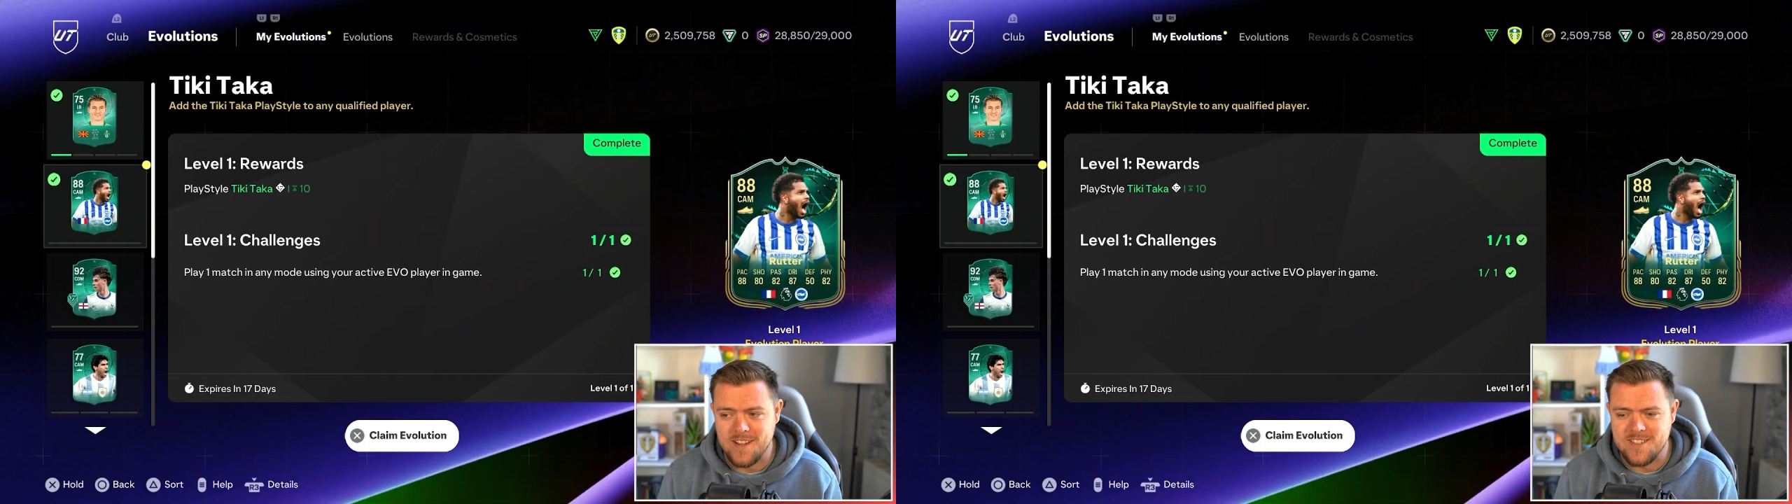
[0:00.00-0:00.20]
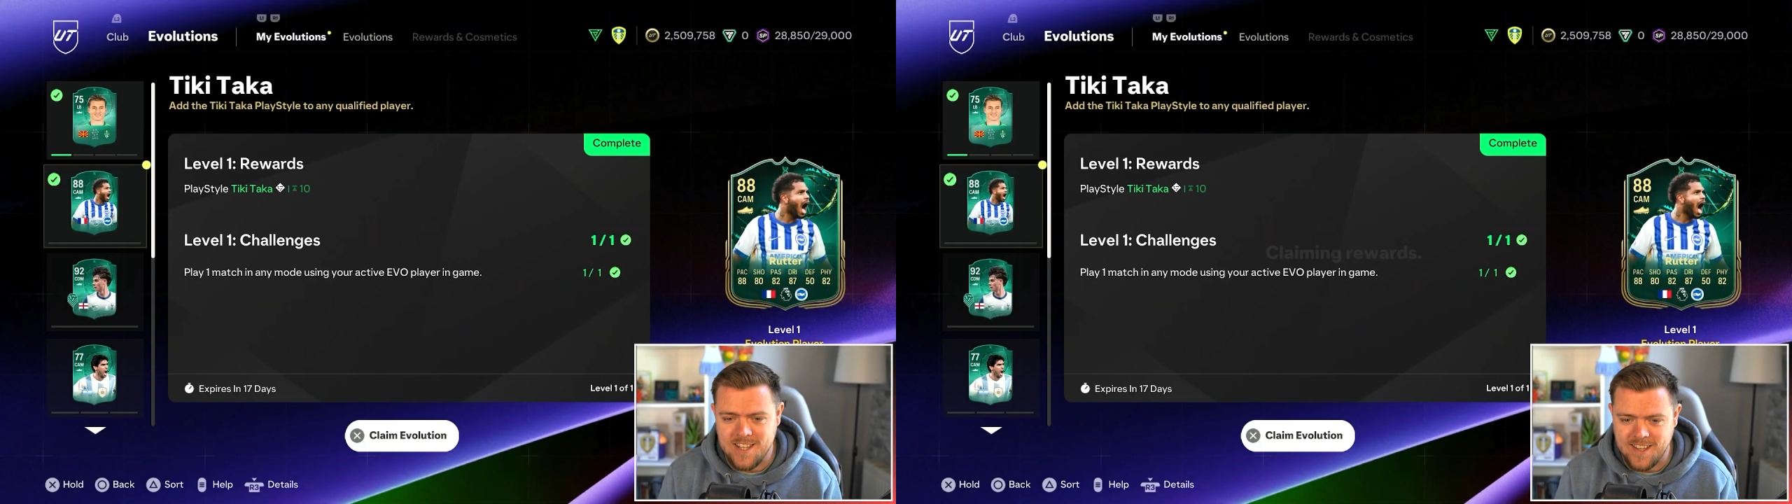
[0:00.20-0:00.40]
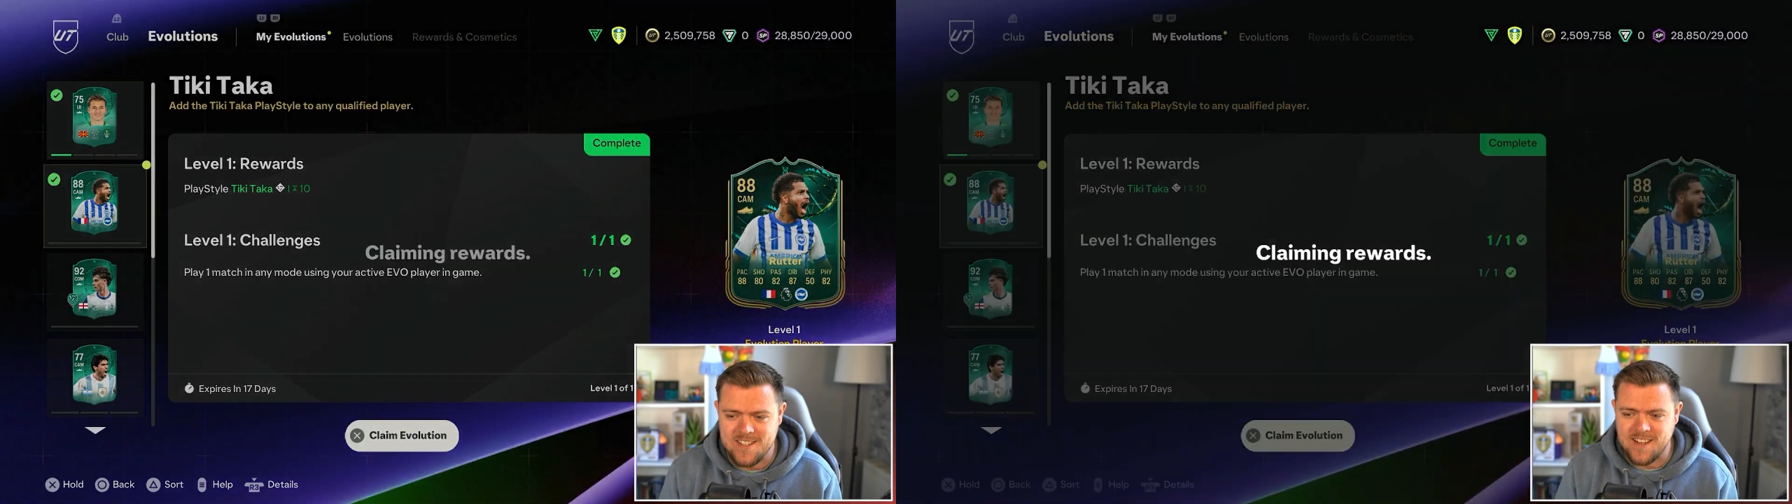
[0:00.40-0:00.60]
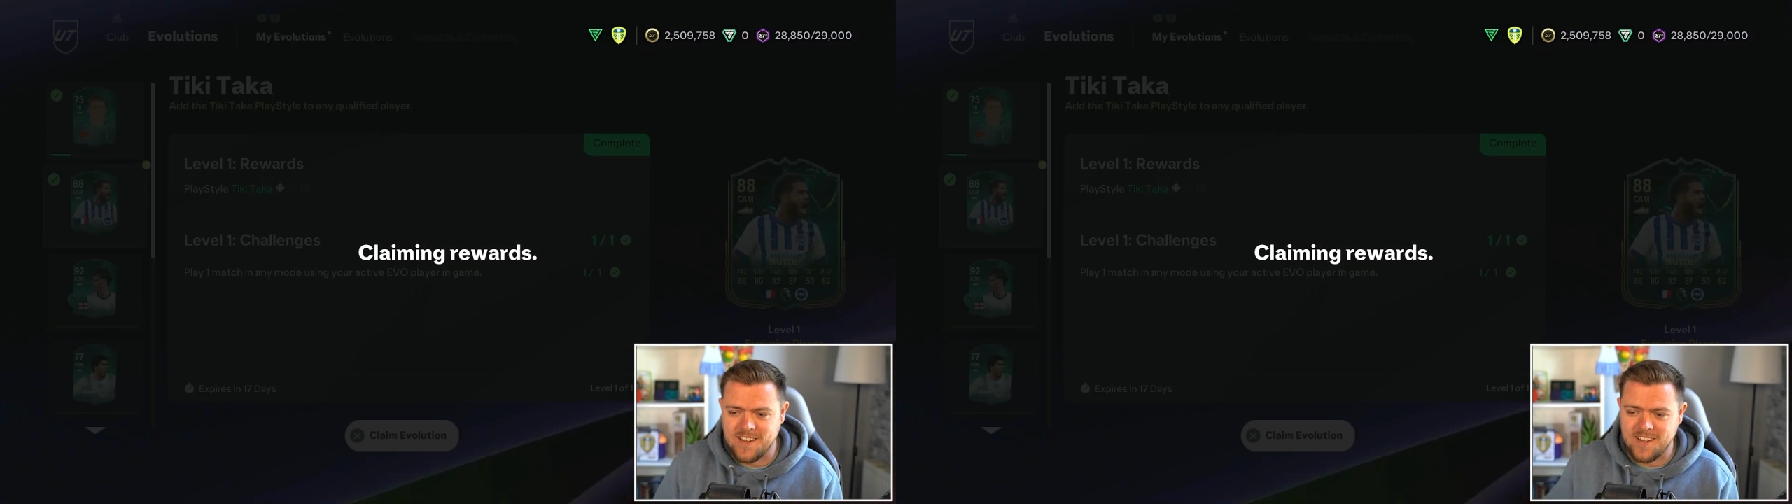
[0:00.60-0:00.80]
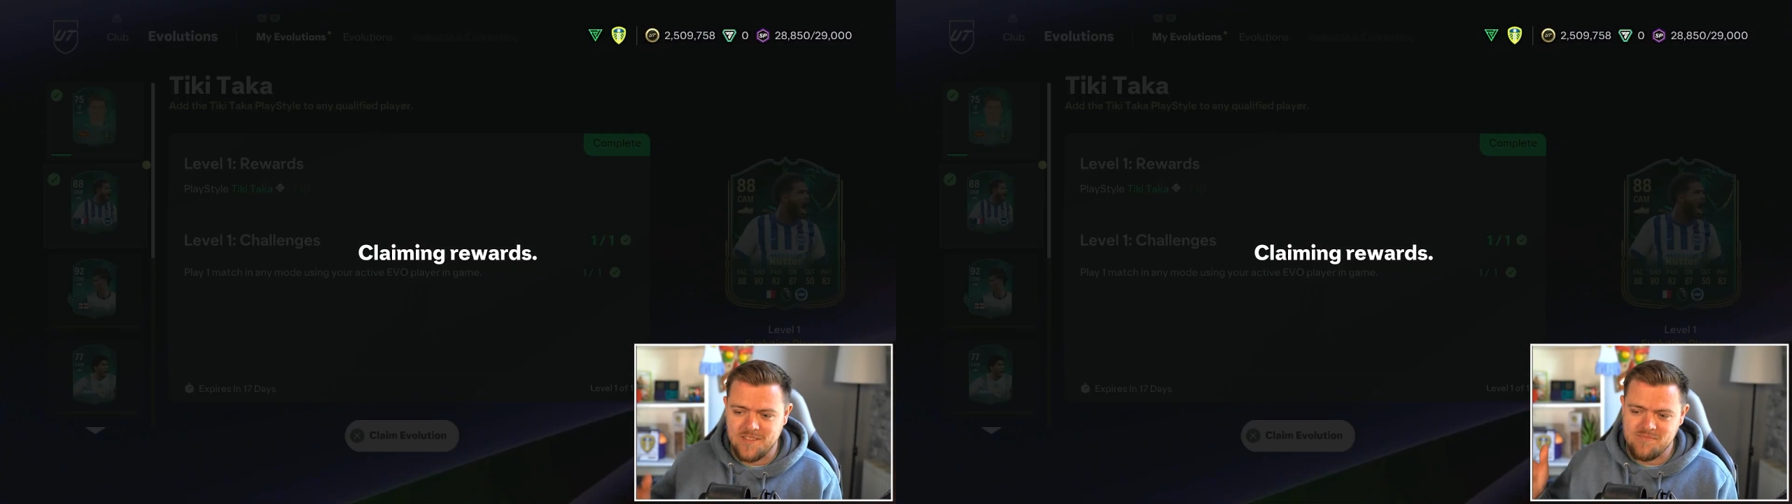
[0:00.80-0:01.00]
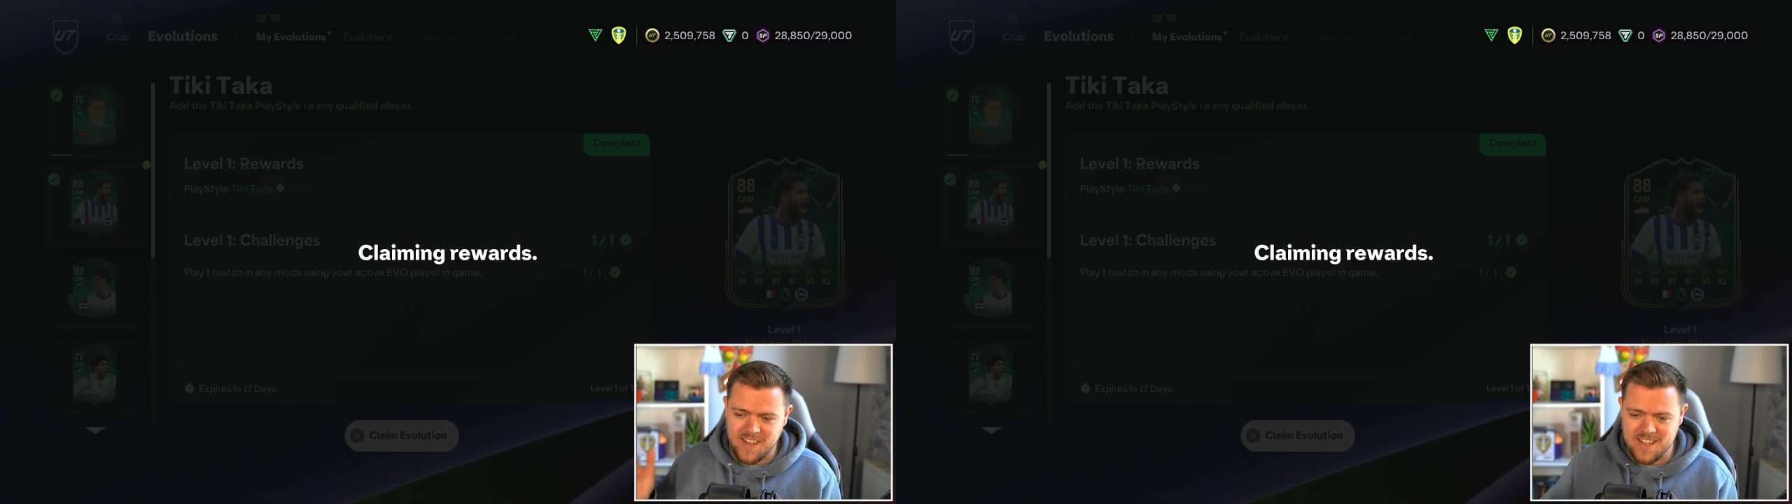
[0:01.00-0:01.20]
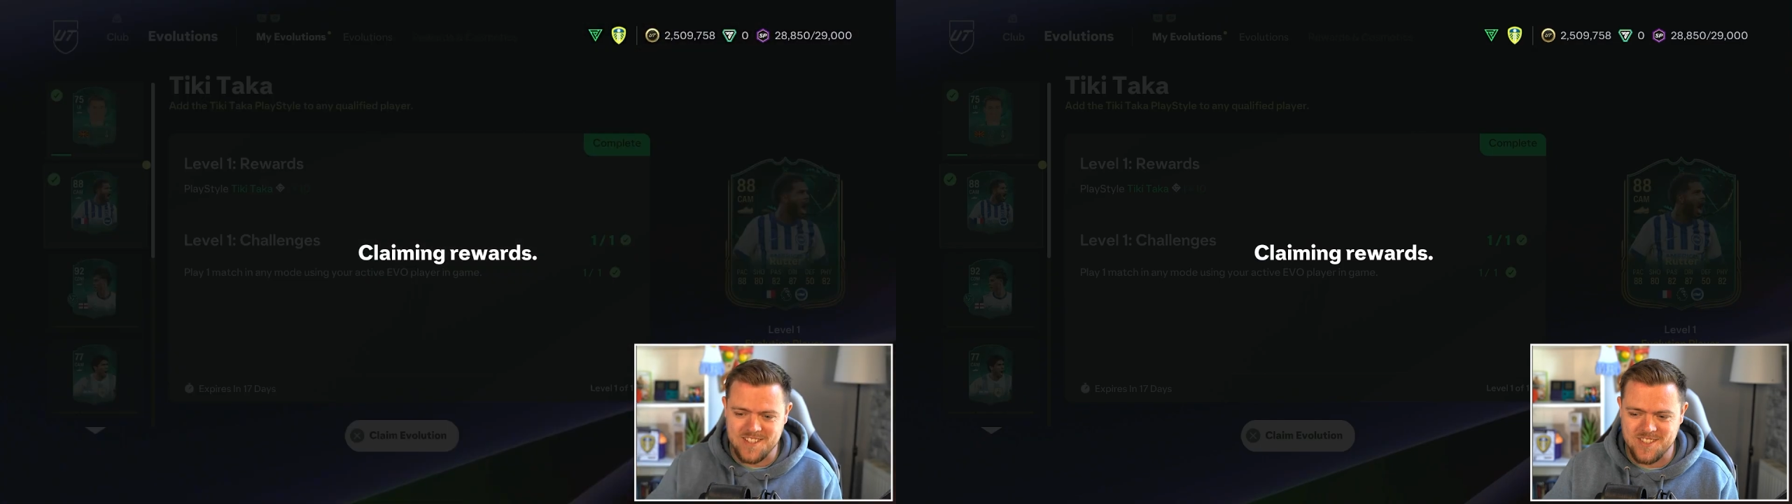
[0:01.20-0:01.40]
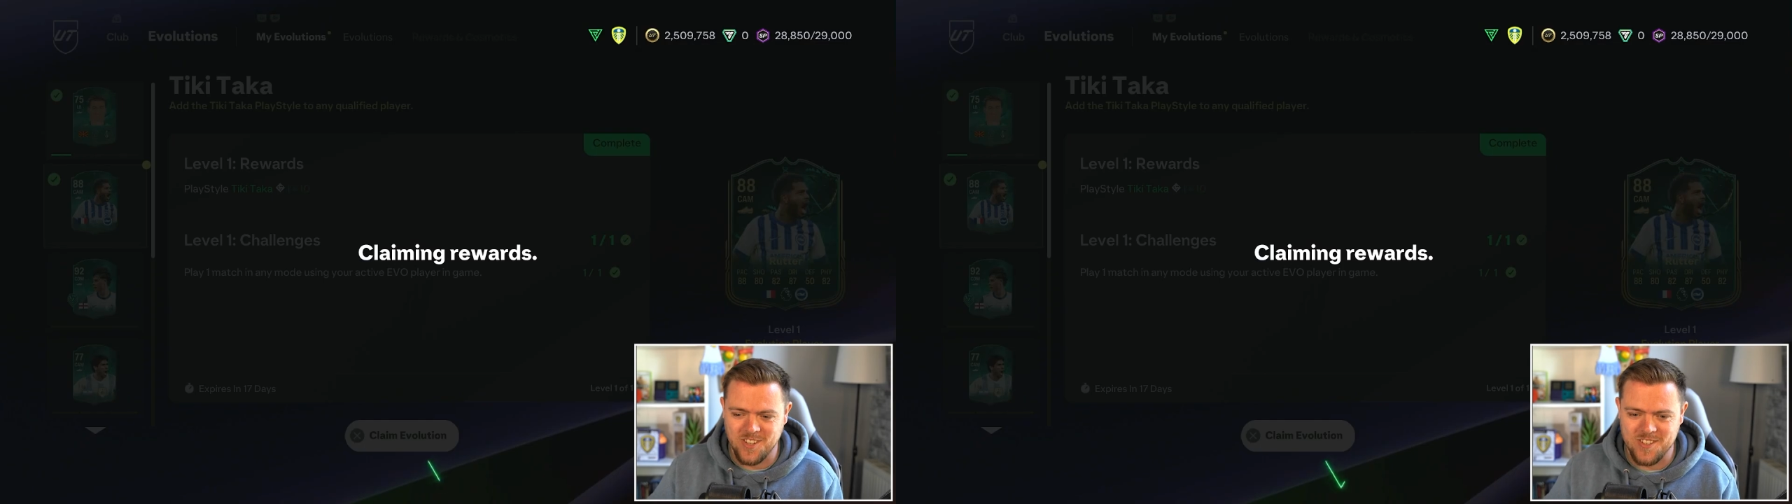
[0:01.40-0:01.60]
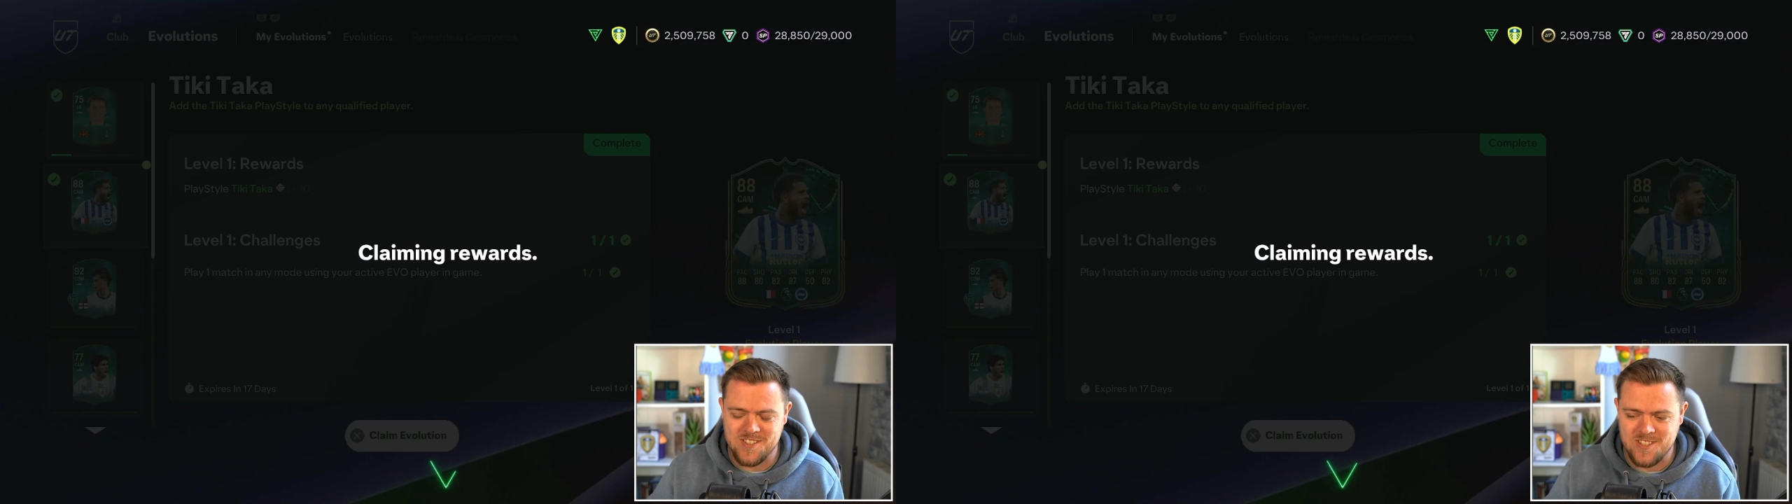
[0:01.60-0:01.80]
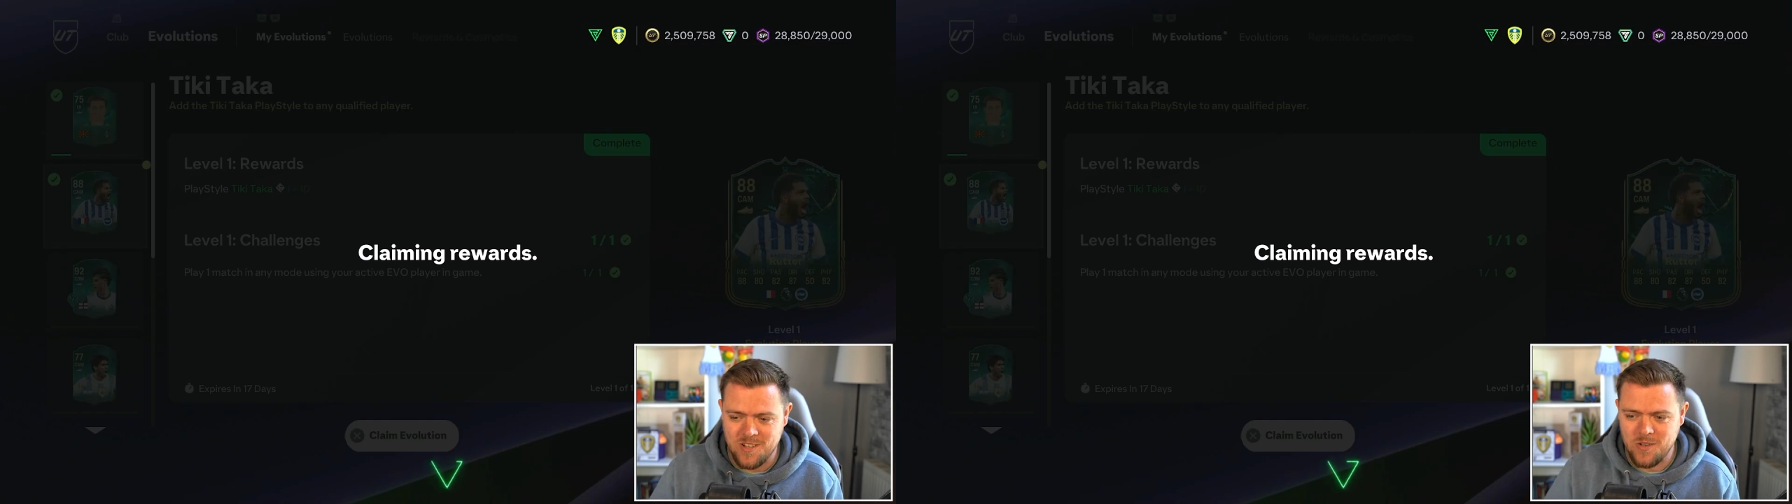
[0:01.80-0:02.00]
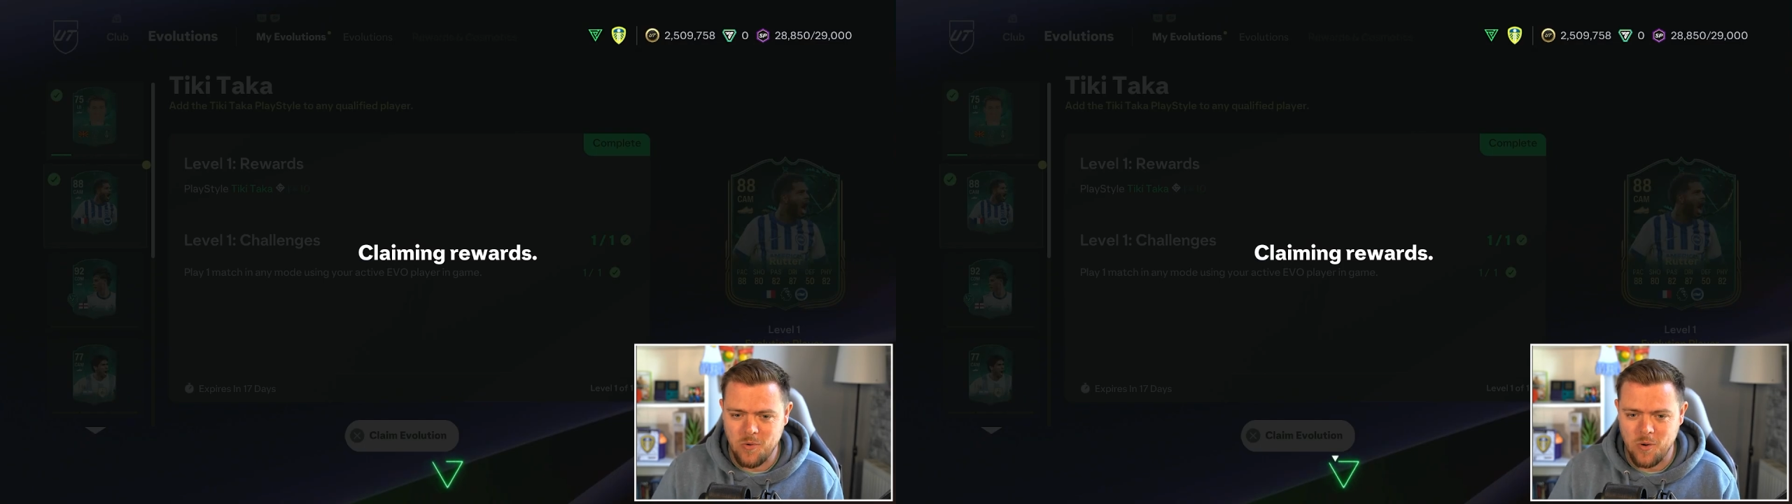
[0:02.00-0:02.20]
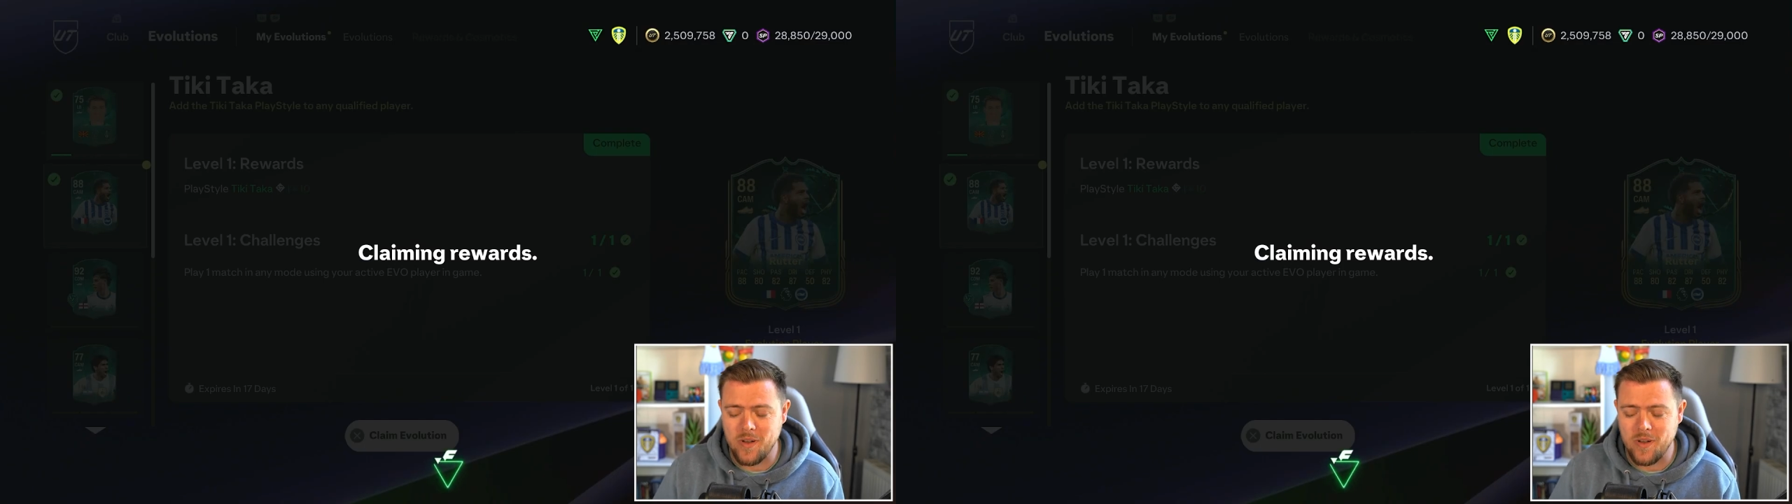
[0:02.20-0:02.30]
Tiki Taka is done too.